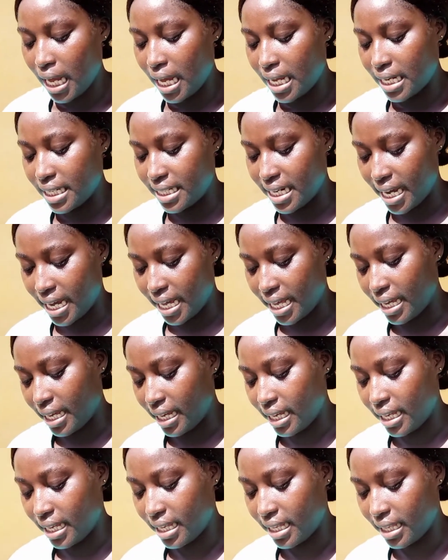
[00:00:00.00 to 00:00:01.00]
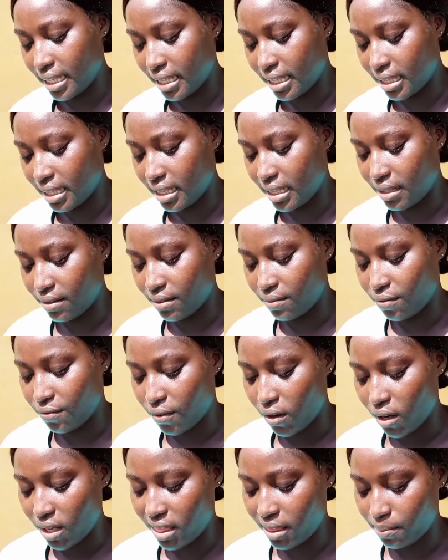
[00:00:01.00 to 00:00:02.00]
The
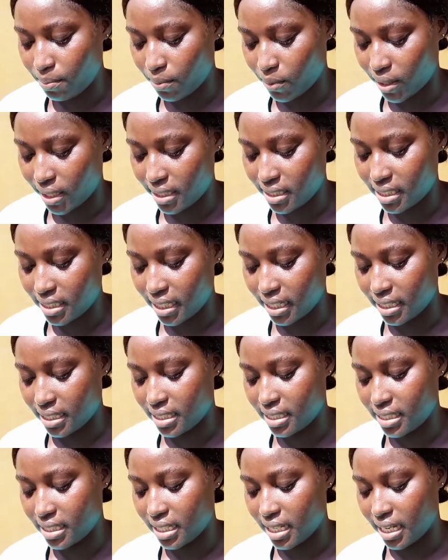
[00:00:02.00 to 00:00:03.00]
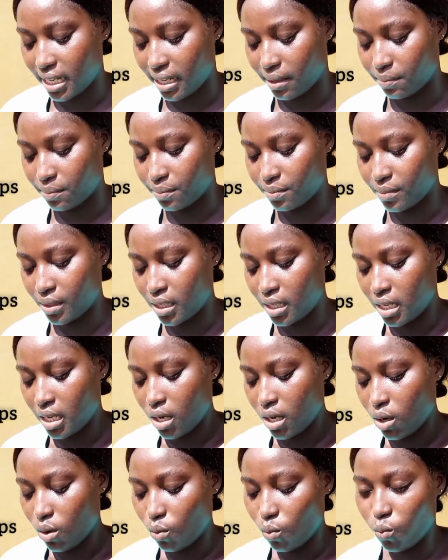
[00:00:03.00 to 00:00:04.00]
fourth point is
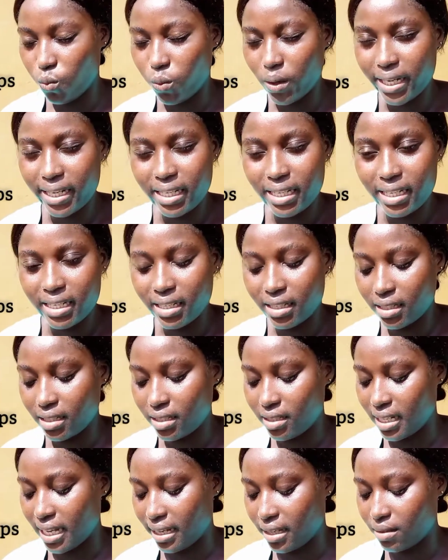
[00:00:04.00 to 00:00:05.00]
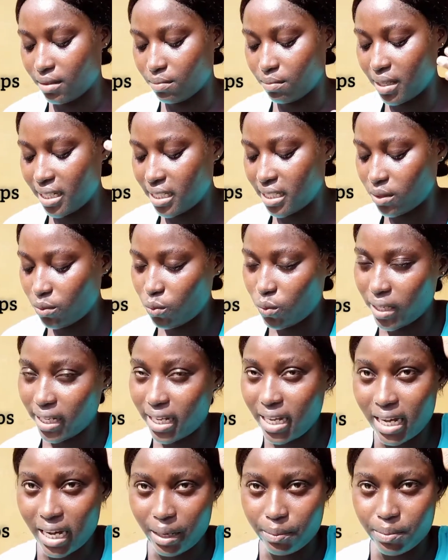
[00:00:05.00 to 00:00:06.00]
wig, like making wig
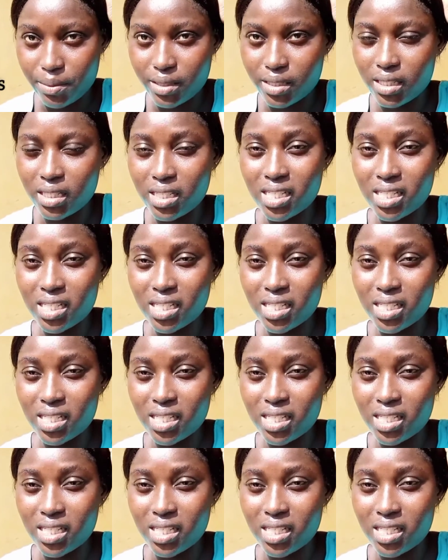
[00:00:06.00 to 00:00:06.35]
caps.